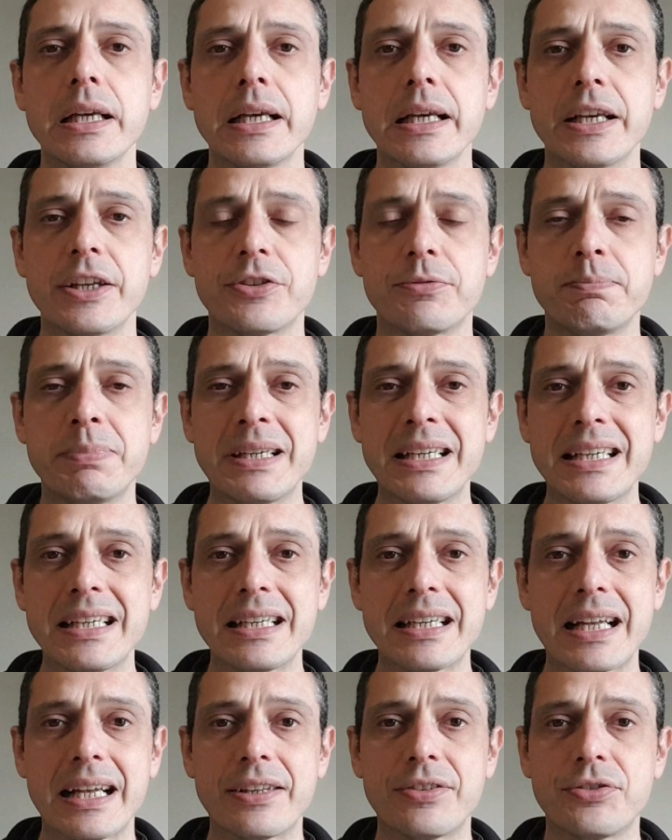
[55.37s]
has
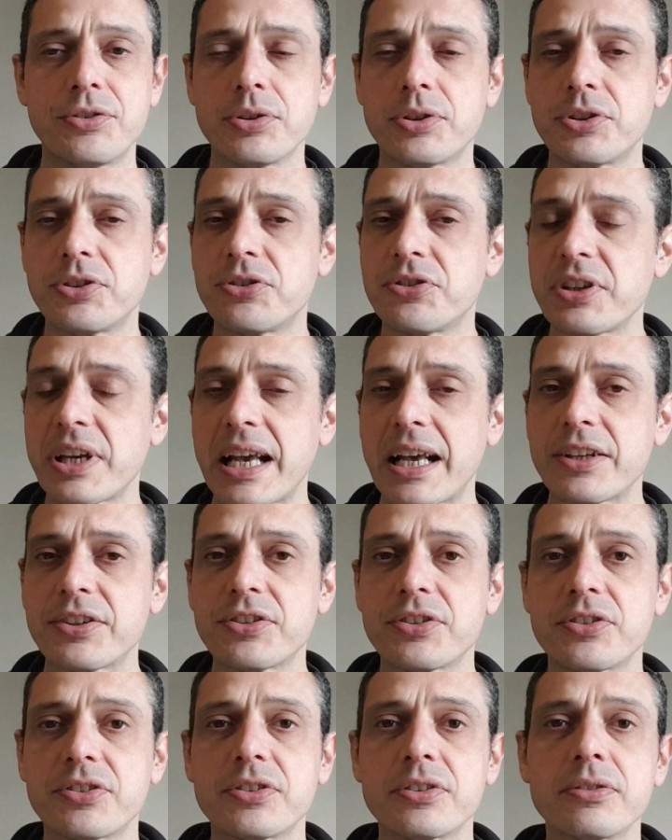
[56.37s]
been a
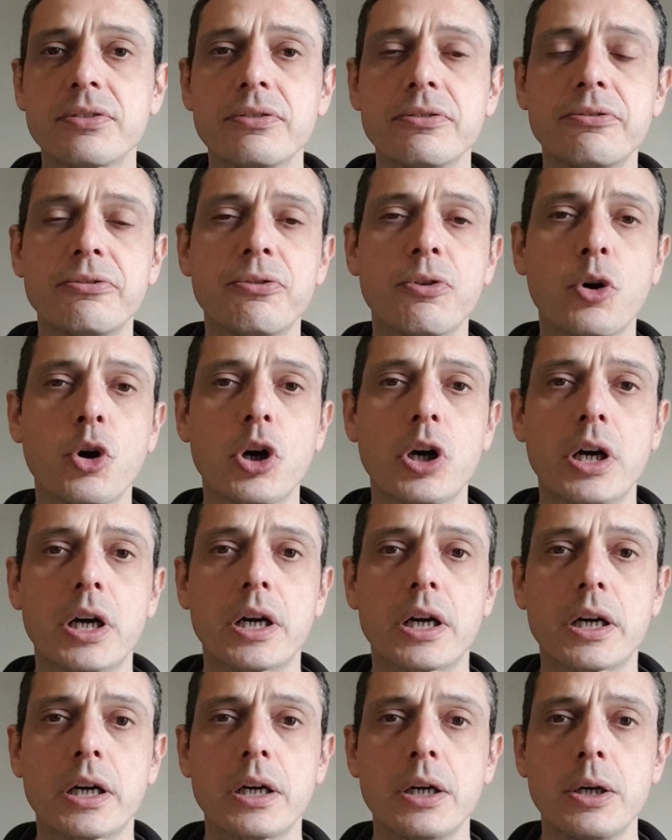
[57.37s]
success
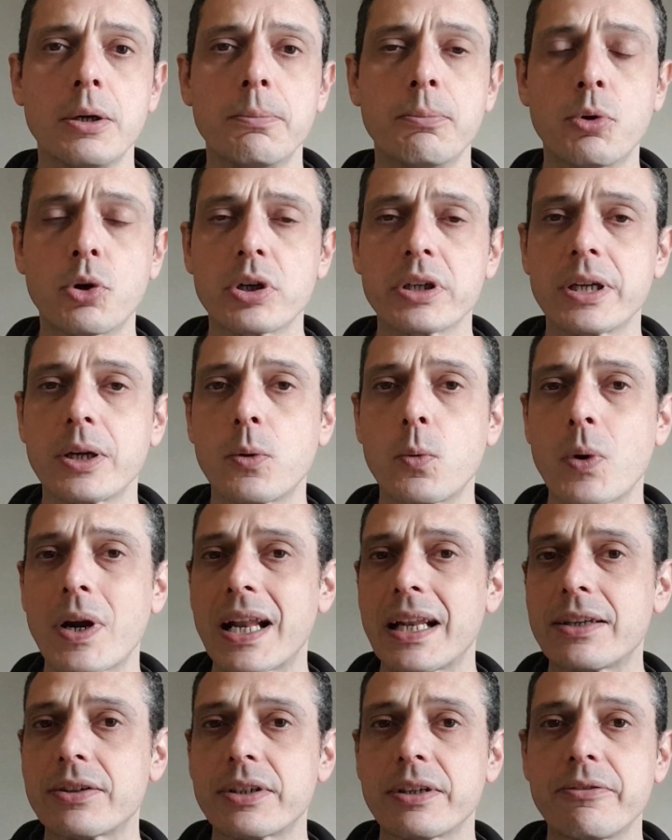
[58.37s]
for more than
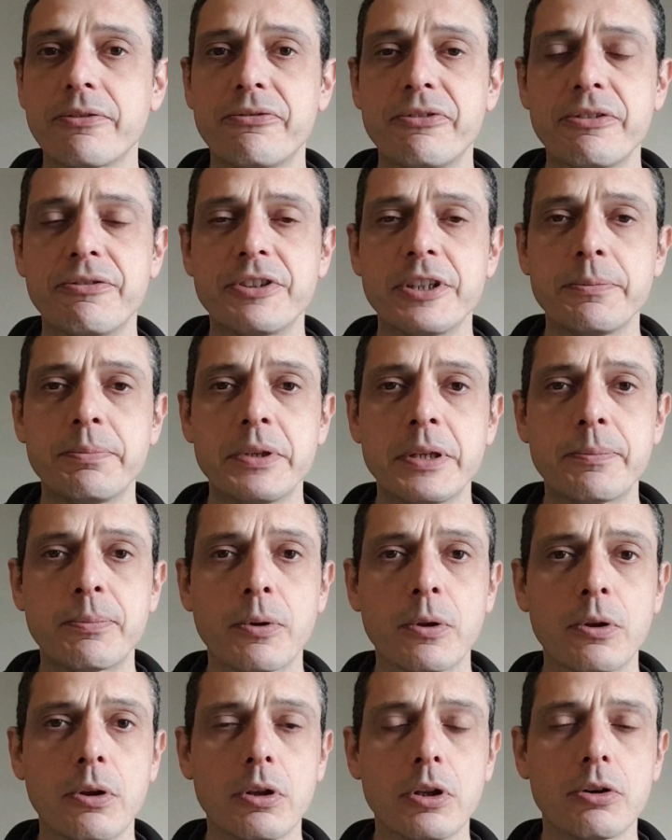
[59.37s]
150
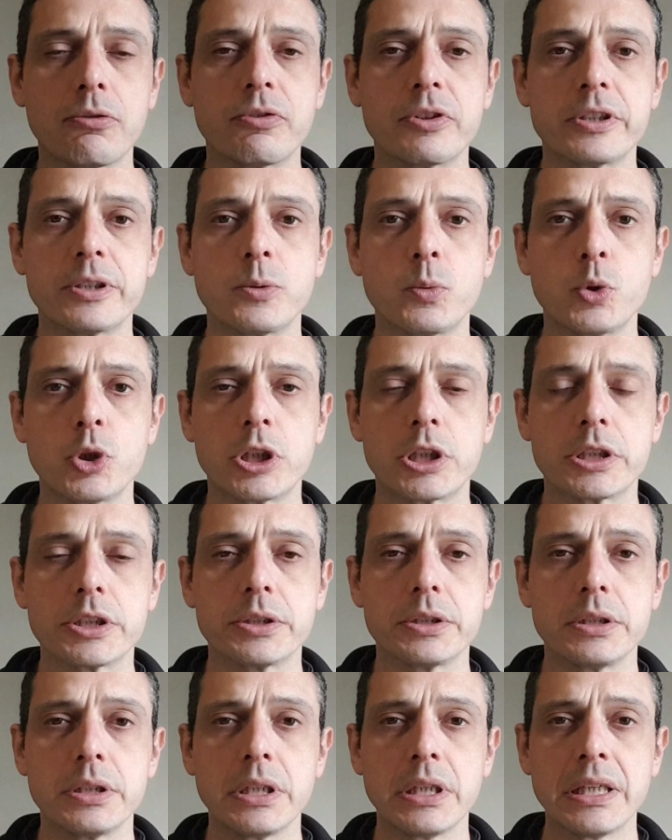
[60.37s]
people all over the world.
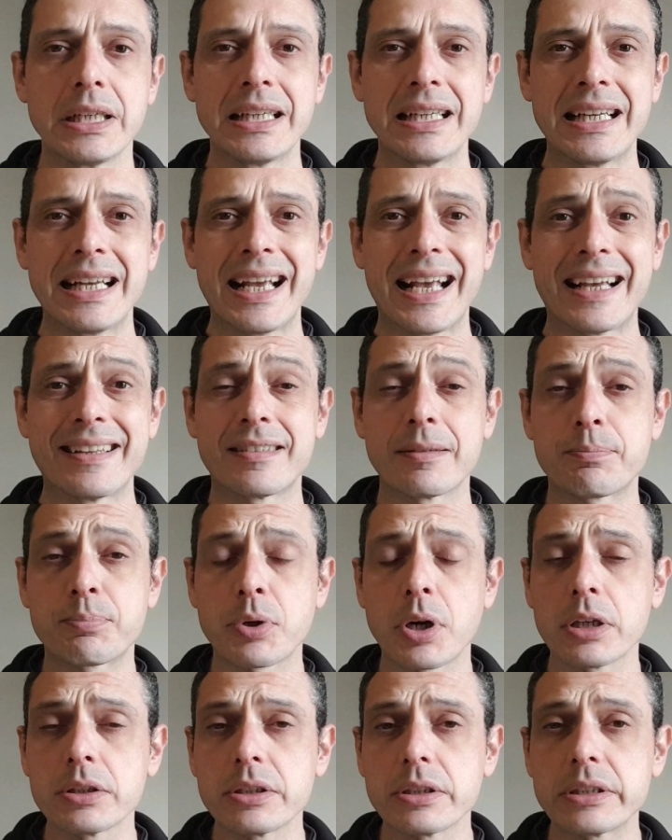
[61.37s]
As a
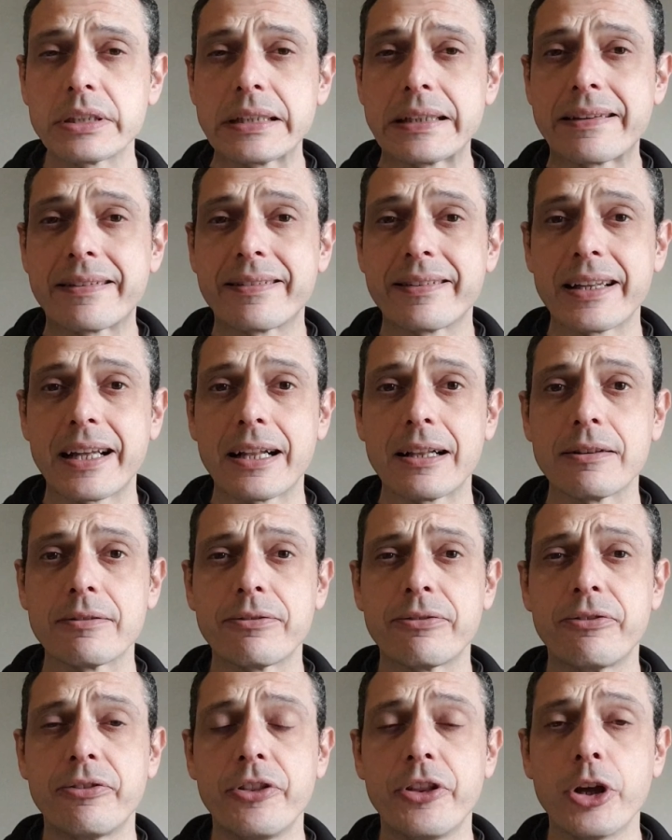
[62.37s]
product
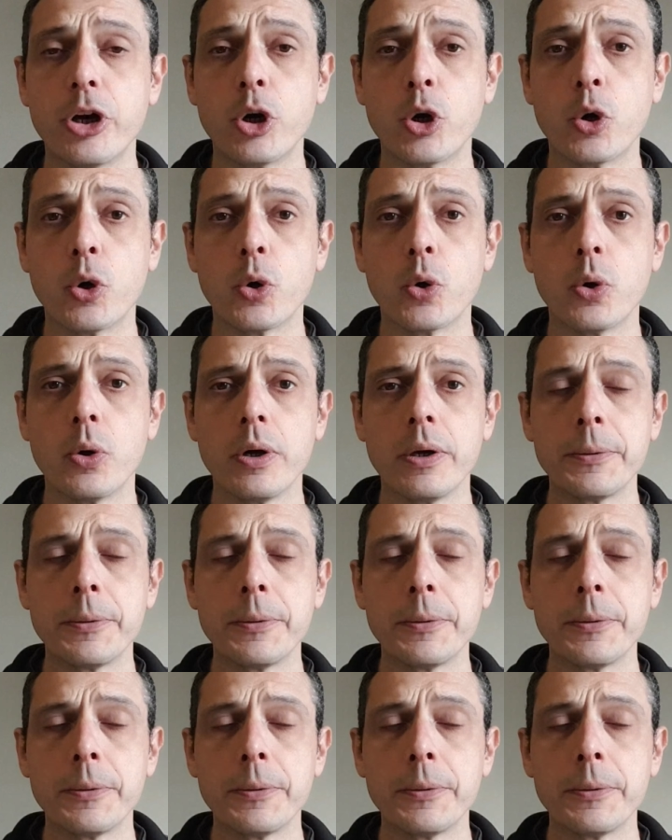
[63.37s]
itself, though,